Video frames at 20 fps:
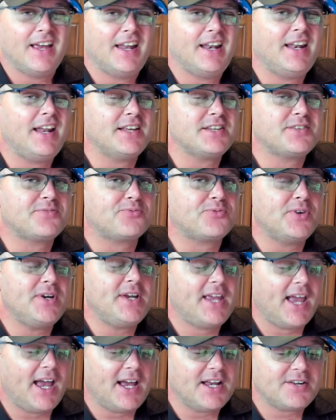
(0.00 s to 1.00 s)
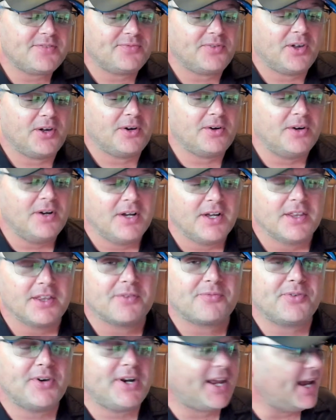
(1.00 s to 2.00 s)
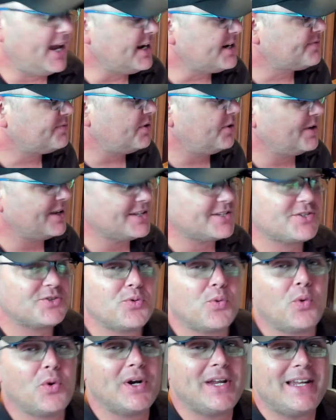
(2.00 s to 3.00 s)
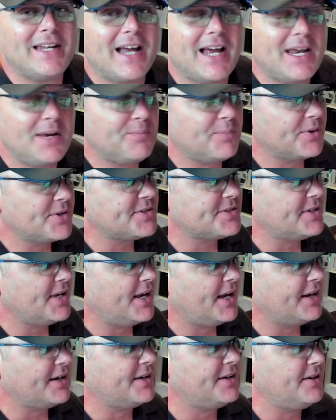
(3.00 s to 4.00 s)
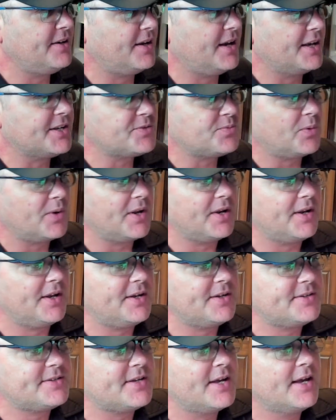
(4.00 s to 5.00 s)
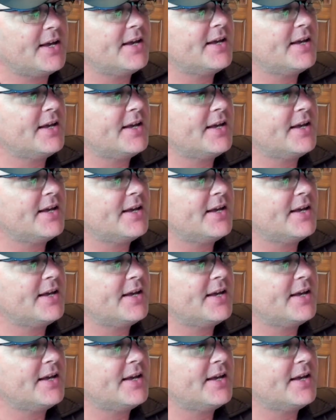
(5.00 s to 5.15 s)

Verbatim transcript: And it has free cash flow. The free cash flow on it's 29%. Can you guess what it is?